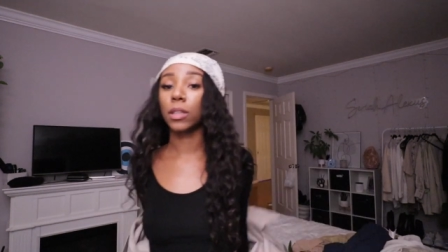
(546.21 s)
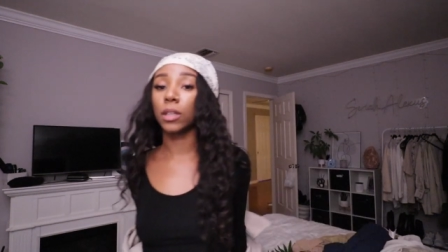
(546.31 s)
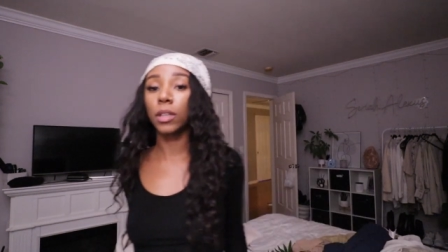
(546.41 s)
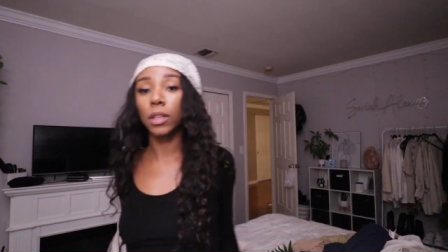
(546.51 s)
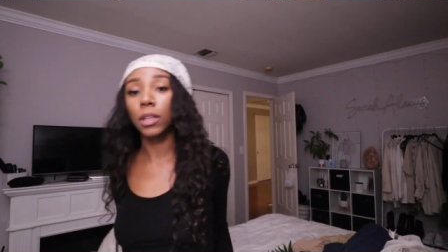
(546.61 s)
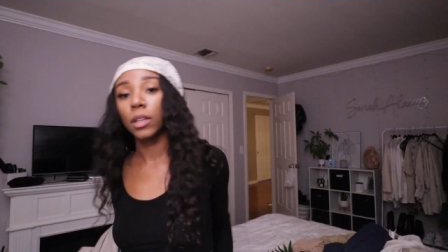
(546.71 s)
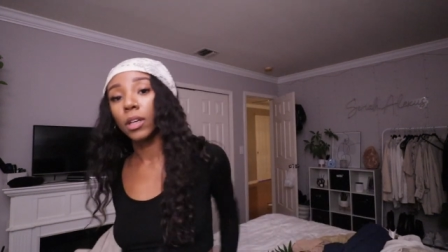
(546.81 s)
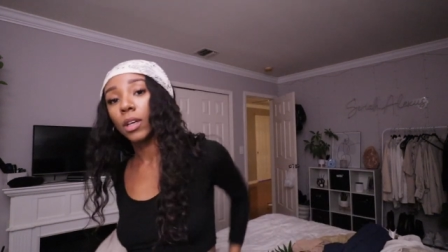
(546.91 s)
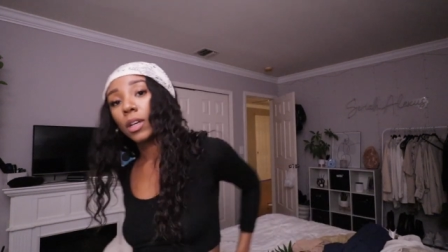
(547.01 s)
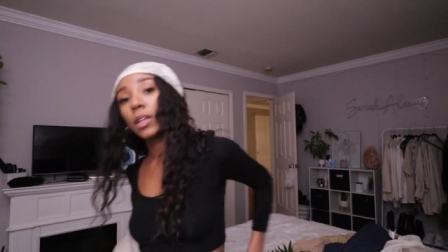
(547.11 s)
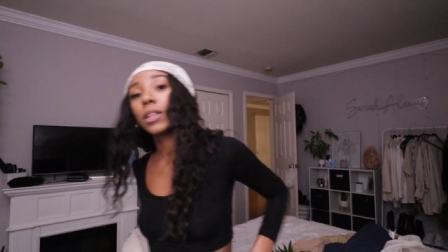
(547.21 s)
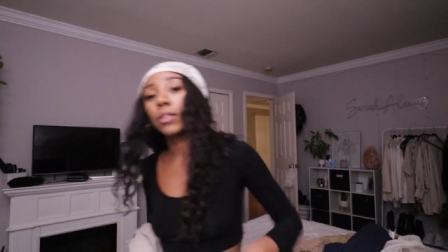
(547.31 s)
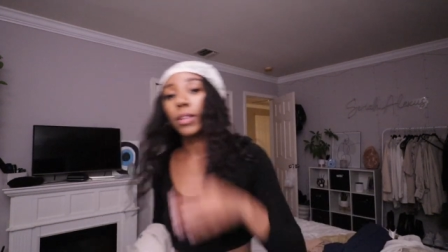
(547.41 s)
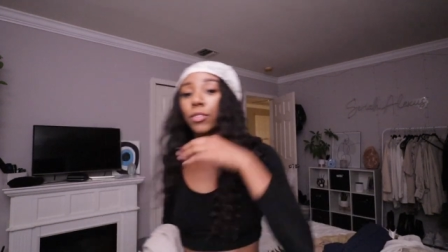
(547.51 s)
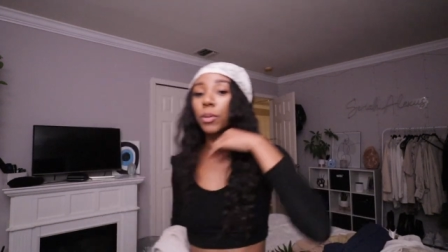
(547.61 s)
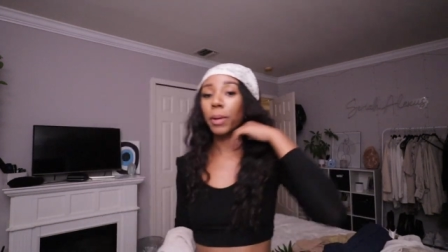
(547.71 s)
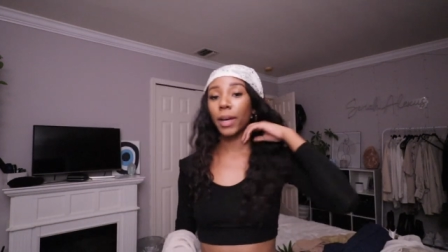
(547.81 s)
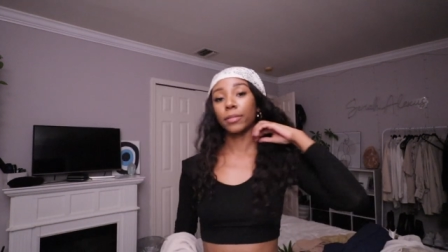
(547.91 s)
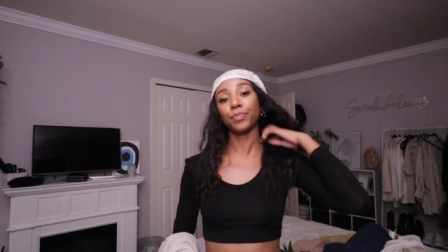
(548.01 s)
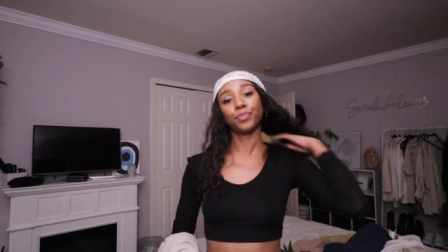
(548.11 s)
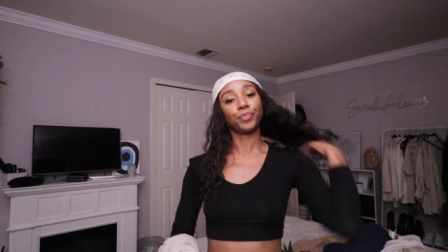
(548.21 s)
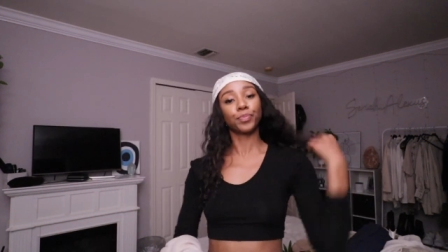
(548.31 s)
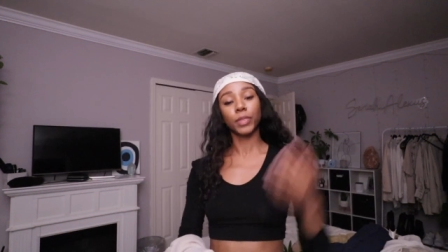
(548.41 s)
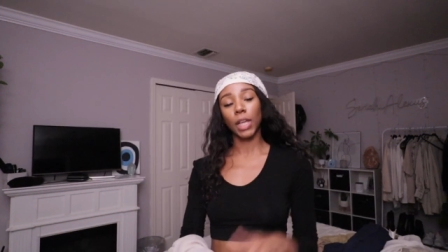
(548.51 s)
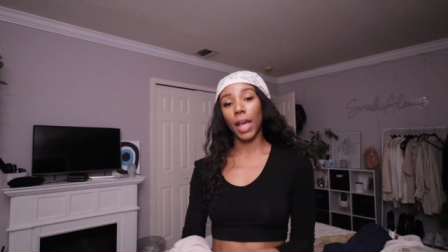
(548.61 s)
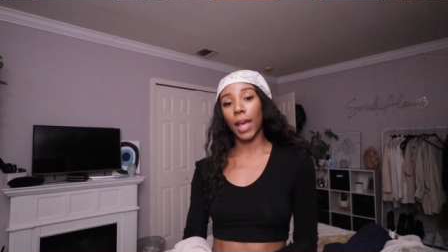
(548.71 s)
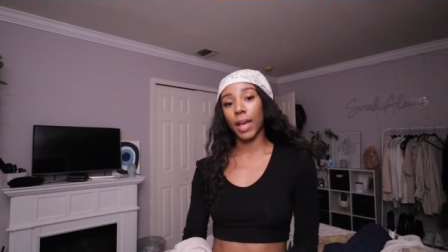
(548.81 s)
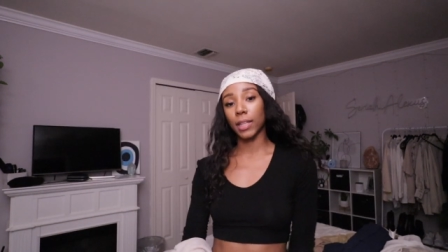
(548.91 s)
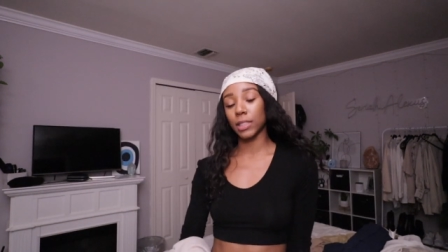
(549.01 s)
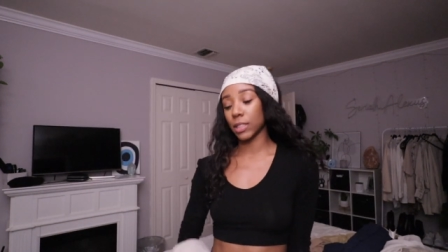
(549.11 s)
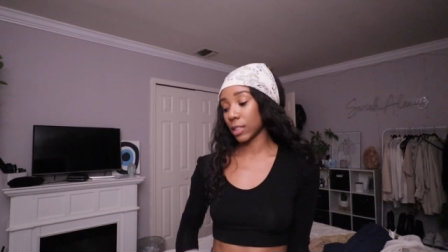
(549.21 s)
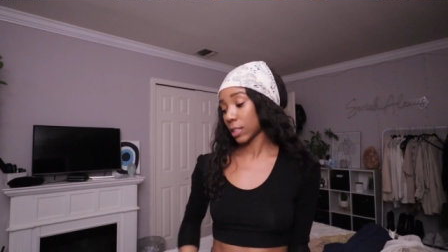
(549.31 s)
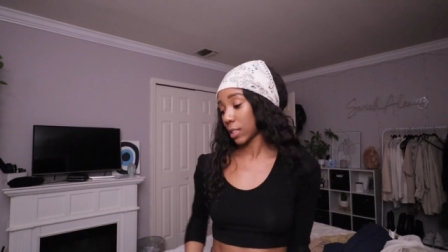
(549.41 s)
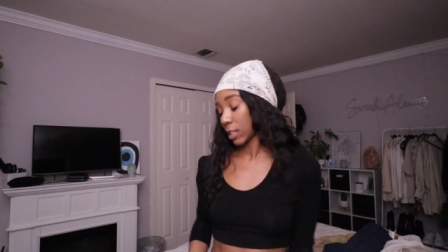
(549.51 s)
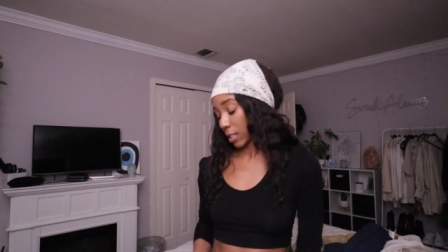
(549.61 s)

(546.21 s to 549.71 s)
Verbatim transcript: to get ready for bed and